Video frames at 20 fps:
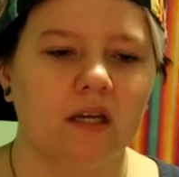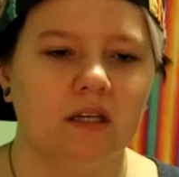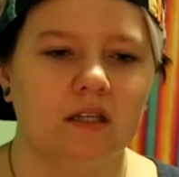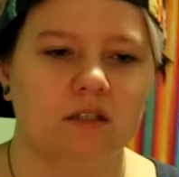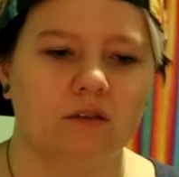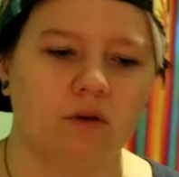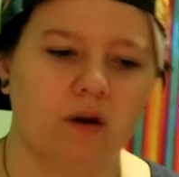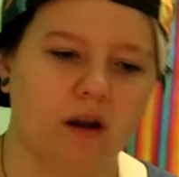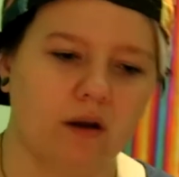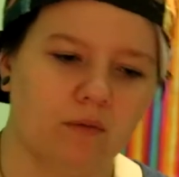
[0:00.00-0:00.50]

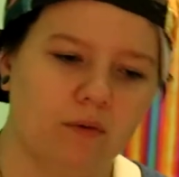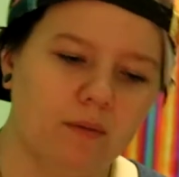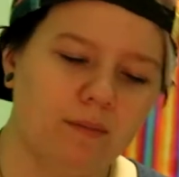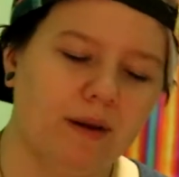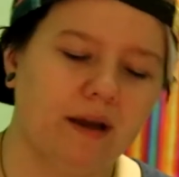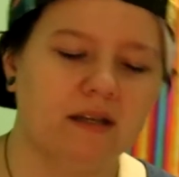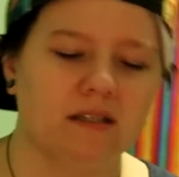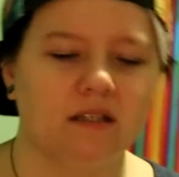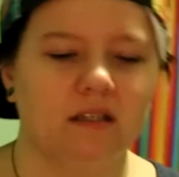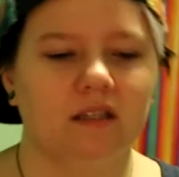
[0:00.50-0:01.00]
so I went
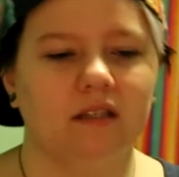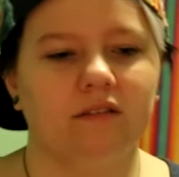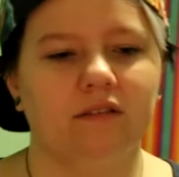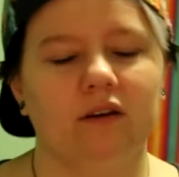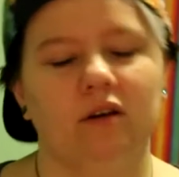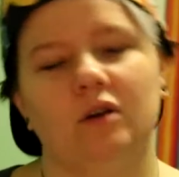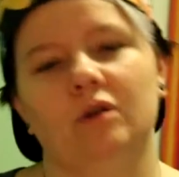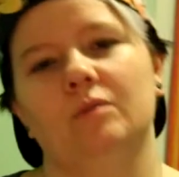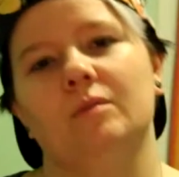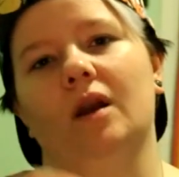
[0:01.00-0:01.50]
back to the
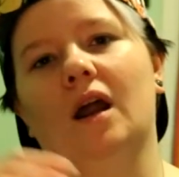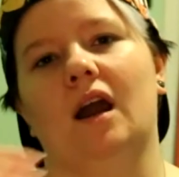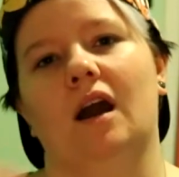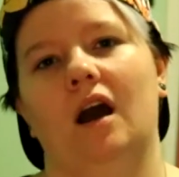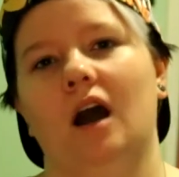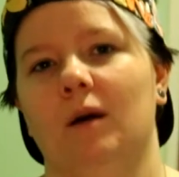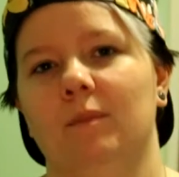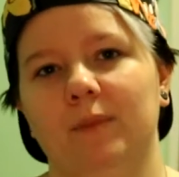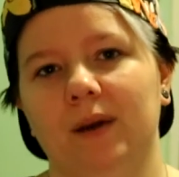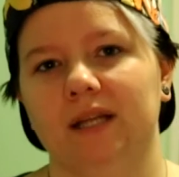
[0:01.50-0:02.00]
living room and I
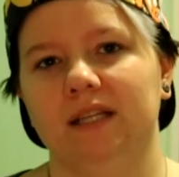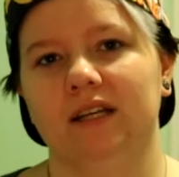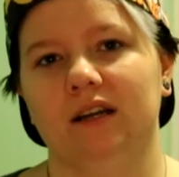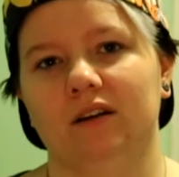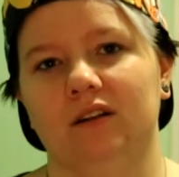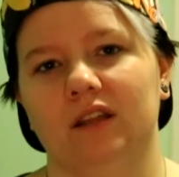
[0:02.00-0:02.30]
hopped back down